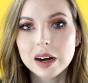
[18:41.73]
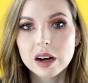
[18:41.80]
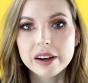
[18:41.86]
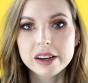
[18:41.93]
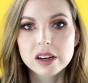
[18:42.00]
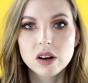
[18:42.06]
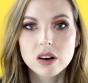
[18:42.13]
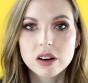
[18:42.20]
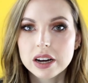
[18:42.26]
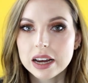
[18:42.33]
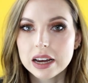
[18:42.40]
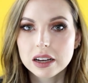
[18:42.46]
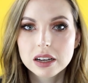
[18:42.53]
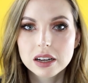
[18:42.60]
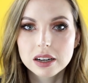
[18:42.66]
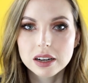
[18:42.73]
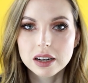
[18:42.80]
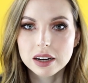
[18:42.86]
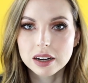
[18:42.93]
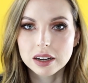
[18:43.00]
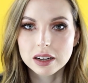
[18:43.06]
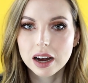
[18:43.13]
iconic
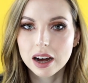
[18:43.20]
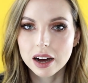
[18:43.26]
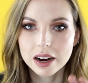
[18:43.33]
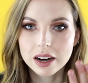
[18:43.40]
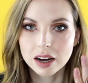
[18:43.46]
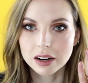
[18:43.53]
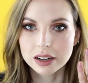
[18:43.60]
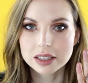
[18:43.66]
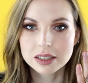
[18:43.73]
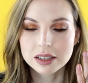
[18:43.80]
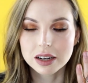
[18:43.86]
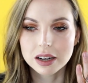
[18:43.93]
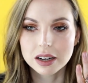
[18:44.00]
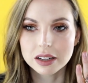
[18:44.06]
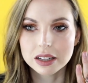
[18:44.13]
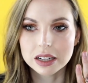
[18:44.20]
highlighter,